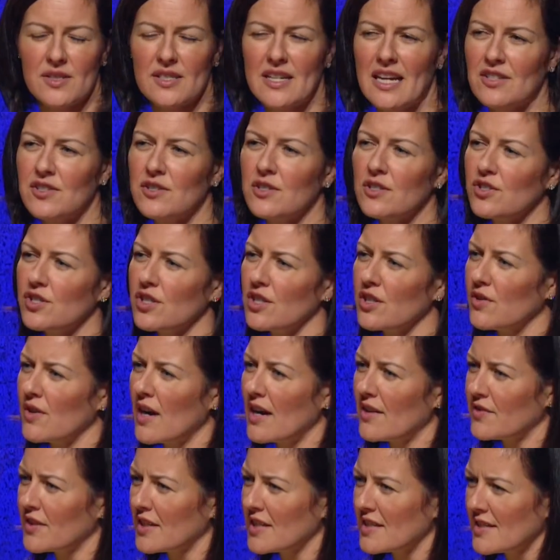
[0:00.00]
National
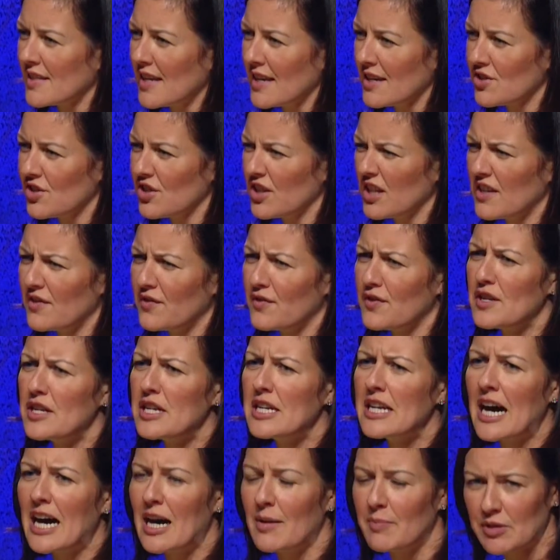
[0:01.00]
Geographic is actually
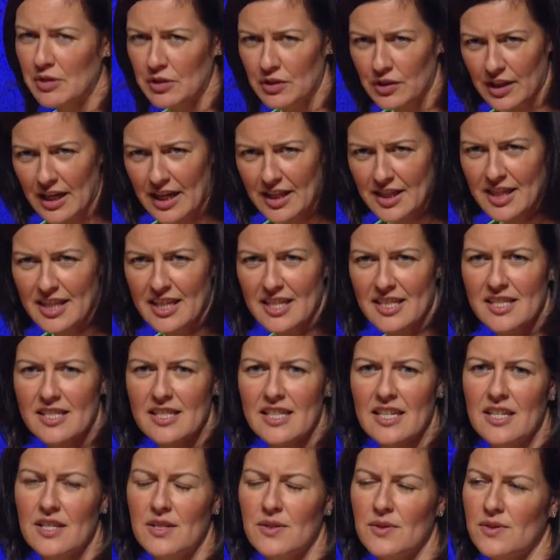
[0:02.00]
phenomenal at this.
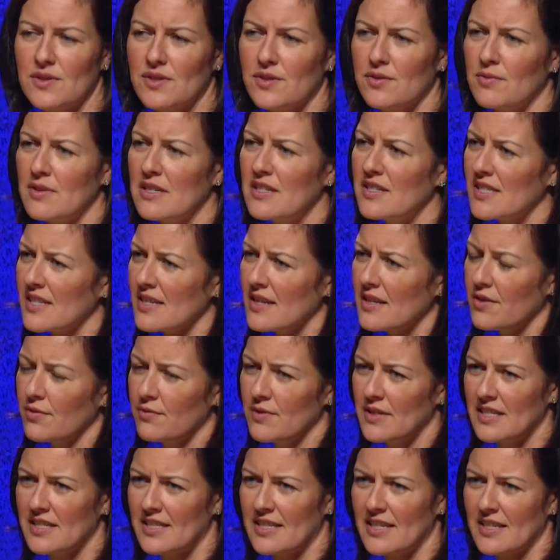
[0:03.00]
They use
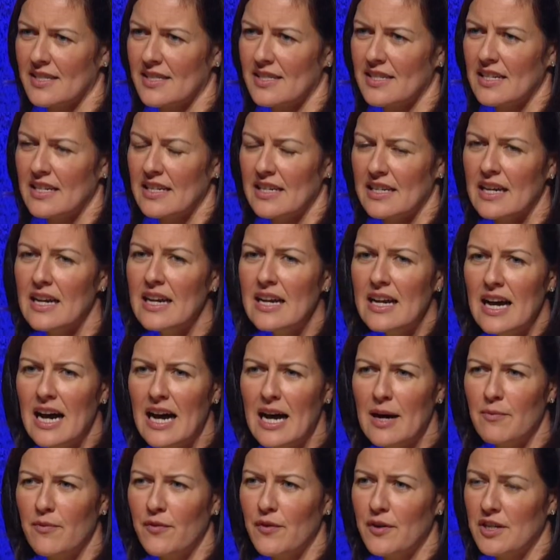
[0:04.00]
360
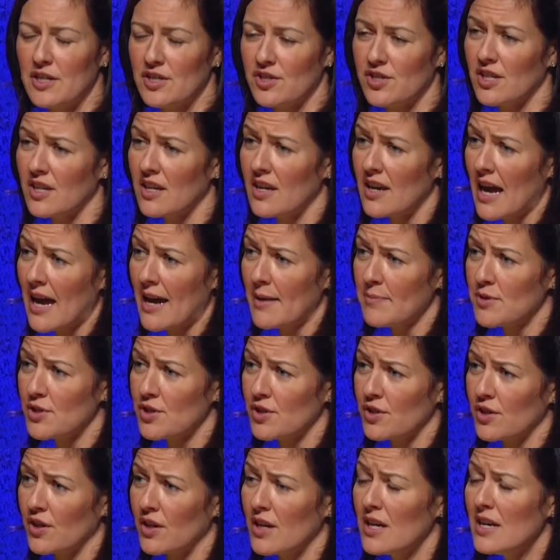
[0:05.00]
footage to
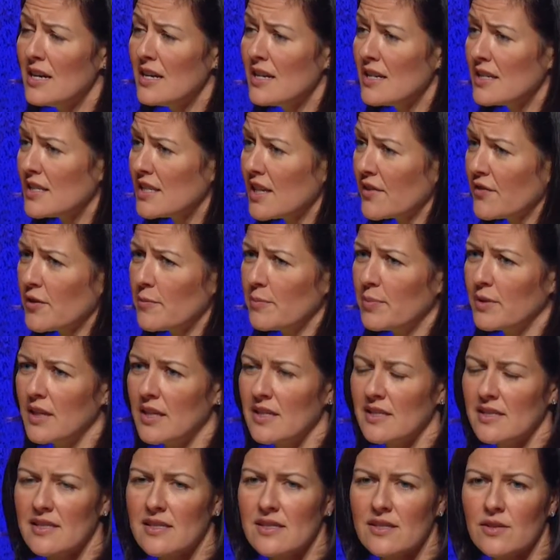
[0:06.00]
capture different
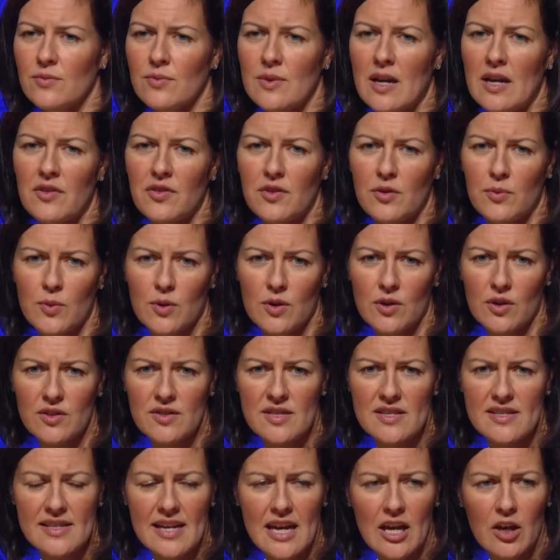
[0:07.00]
places around the world
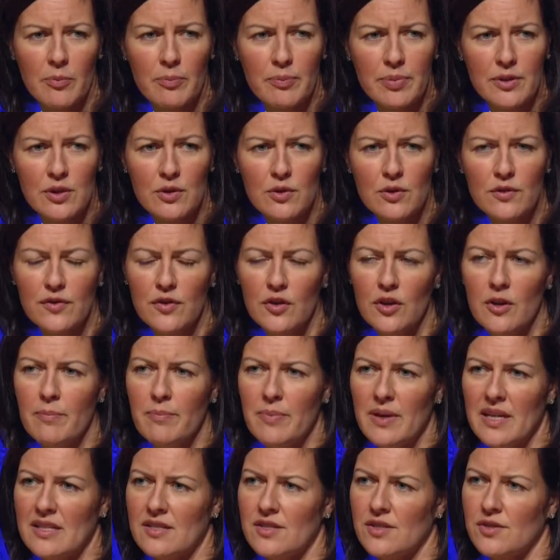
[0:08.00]
and tell beautiful and
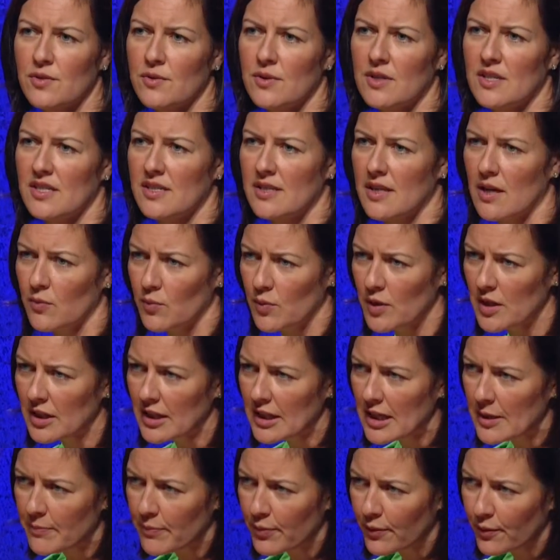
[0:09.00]
big stories that
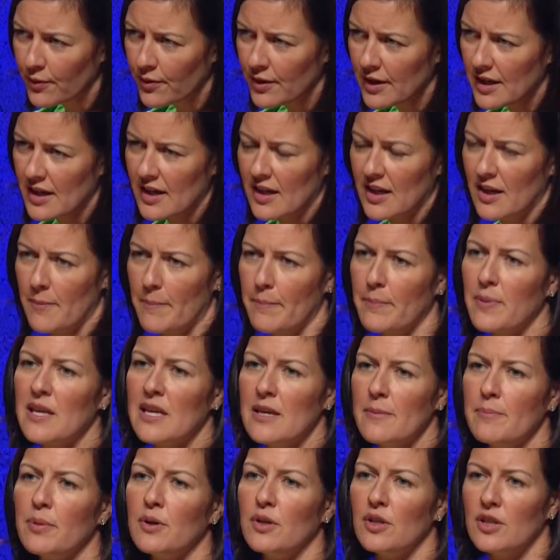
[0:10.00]
really bring
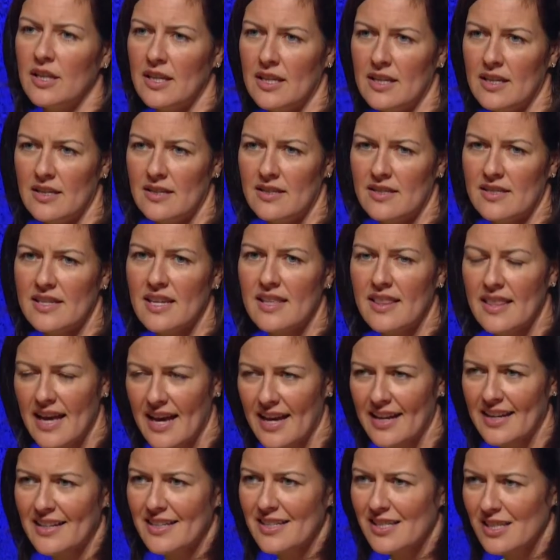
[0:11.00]
people into
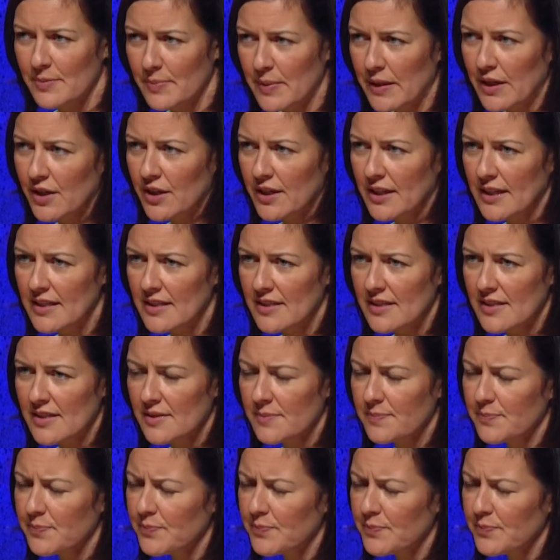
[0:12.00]
that experience.